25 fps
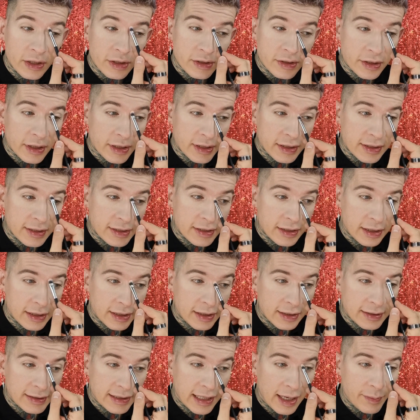Just
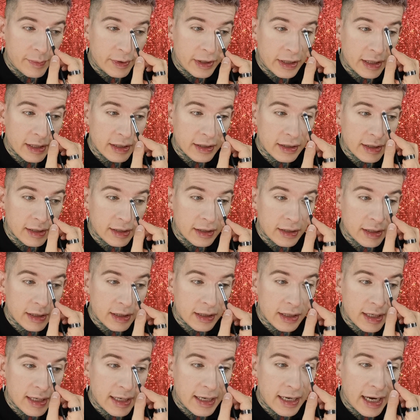dab it
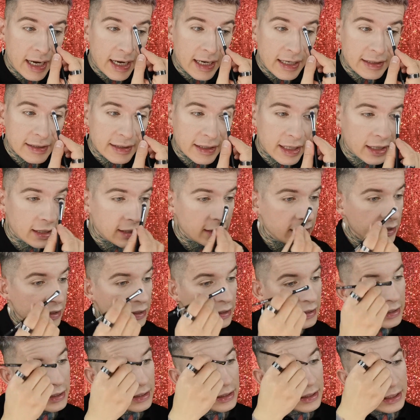nice and
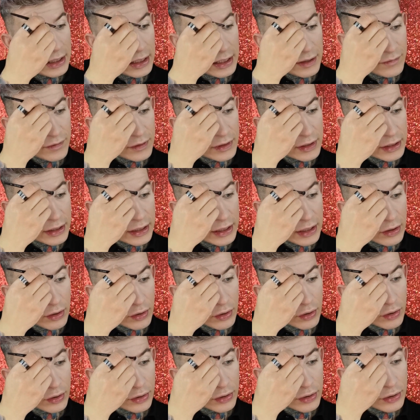evenly
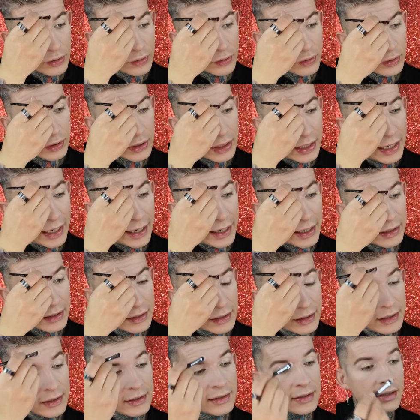on your
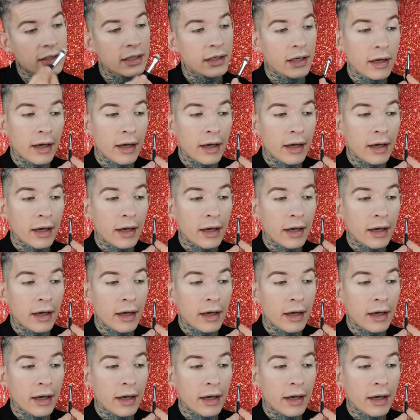eyelid